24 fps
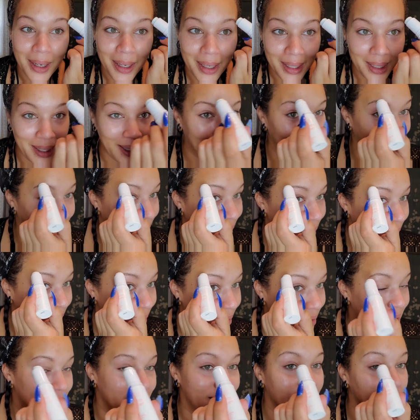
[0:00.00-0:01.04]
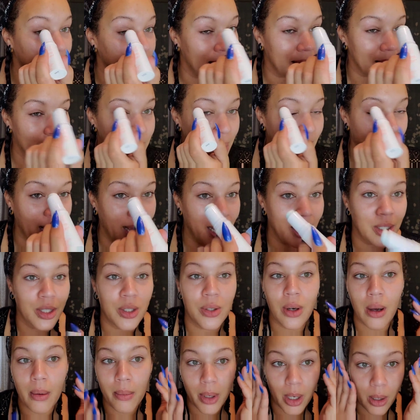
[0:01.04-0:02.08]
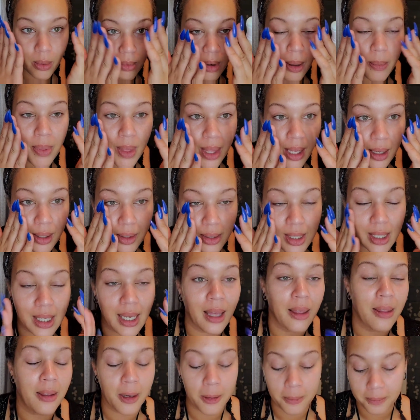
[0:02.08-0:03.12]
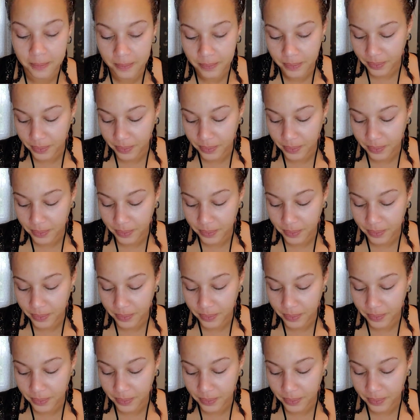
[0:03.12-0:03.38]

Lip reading: here, because that is my eye too. I'm going to rub that all together.